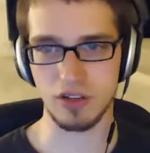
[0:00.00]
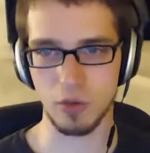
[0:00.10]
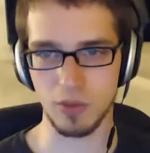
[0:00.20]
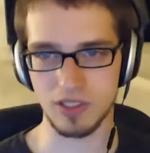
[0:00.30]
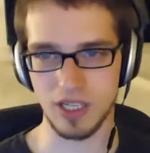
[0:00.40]
and you
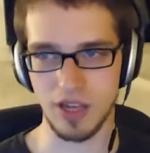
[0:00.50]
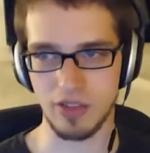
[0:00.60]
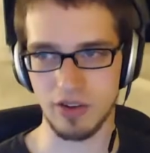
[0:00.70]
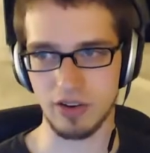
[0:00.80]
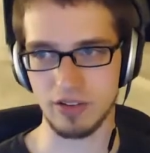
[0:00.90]
can all work
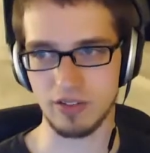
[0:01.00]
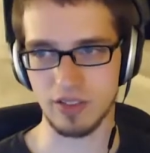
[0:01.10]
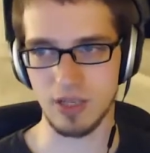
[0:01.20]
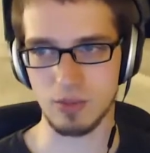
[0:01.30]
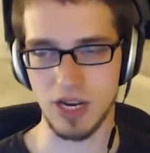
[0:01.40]
together
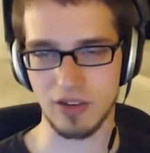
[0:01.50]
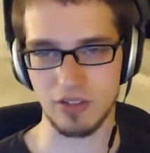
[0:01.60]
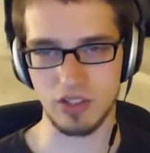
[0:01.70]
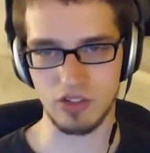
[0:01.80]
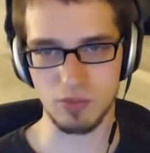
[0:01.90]
and keep
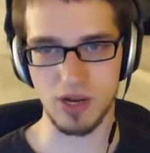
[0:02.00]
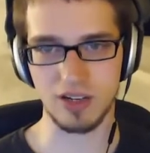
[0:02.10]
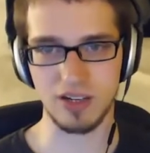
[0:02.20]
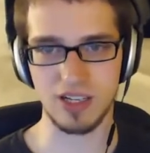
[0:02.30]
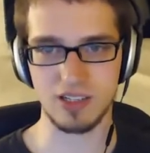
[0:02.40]
track of each other's
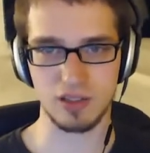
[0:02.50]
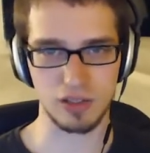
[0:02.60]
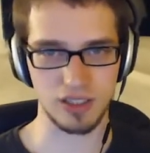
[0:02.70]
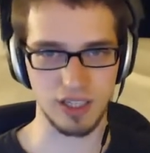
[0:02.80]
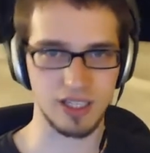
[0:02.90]

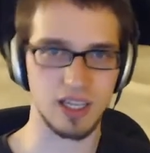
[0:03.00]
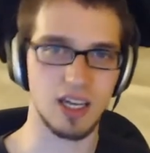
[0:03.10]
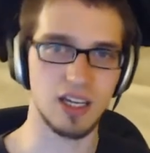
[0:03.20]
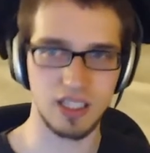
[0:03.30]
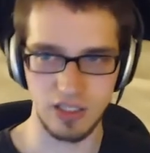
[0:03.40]
progress, and you can,
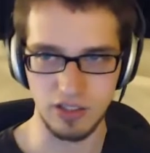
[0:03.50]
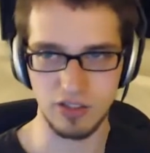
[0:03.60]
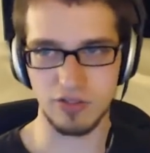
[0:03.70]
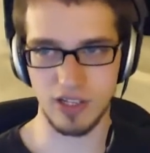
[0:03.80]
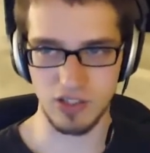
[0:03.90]
like,
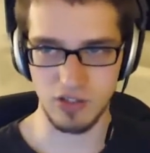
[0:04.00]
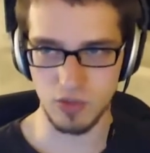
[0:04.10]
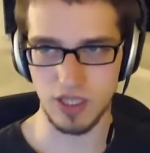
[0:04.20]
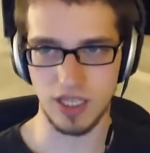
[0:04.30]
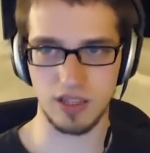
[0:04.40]
heal your
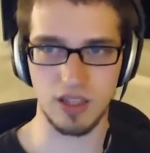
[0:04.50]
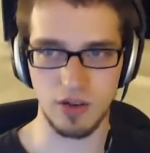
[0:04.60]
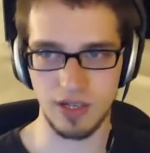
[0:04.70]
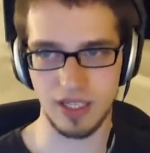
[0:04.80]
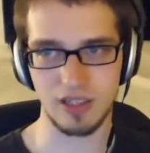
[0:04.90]
friends when they
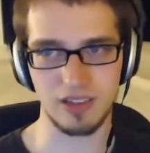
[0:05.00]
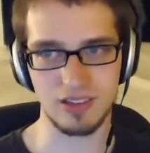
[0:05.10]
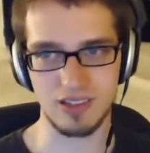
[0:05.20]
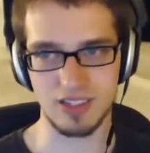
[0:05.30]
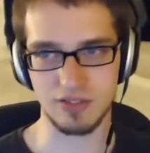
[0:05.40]
get low on
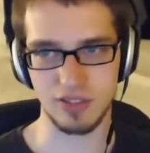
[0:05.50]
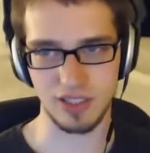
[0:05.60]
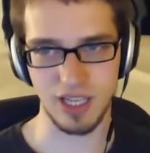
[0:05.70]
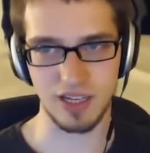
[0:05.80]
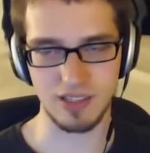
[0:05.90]
health and
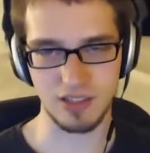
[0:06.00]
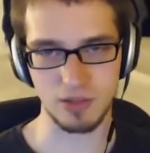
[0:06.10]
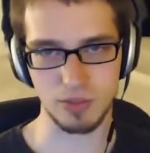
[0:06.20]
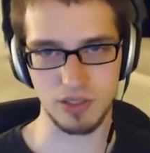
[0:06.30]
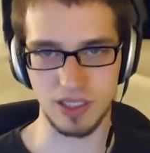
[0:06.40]
stuff like that. It's
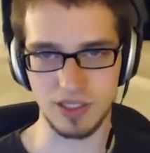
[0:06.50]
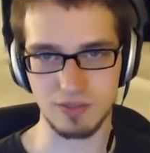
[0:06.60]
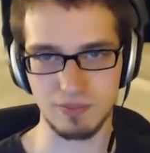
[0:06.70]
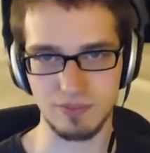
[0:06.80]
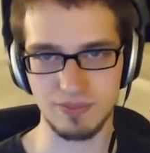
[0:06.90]
actually pretty
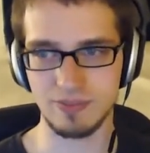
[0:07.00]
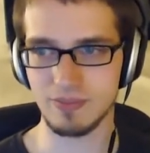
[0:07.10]
awesome.